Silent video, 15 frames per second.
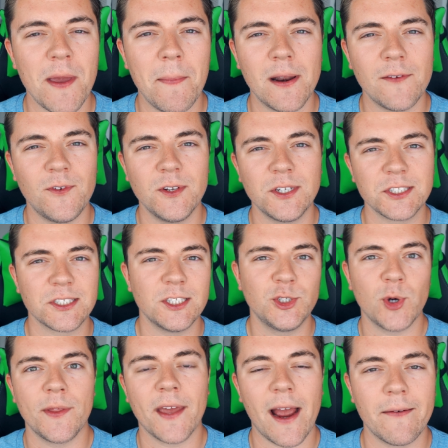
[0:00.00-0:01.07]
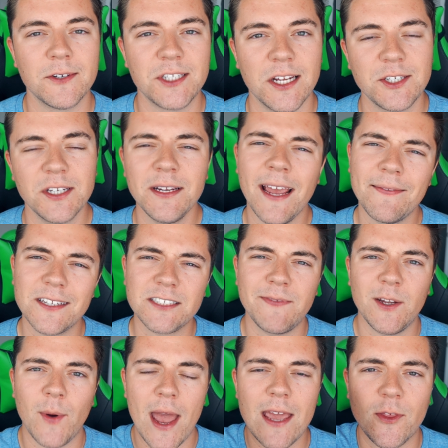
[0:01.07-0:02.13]
but if you just enjoy the conversation, give this
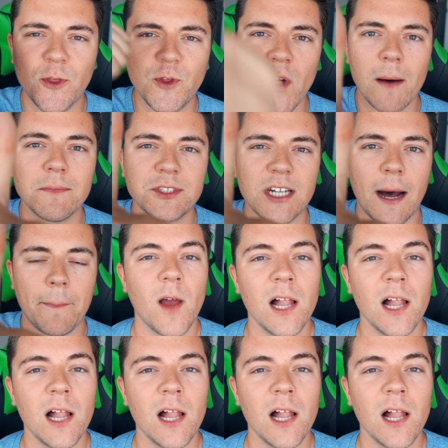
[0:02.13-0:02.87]
video a thumbs up.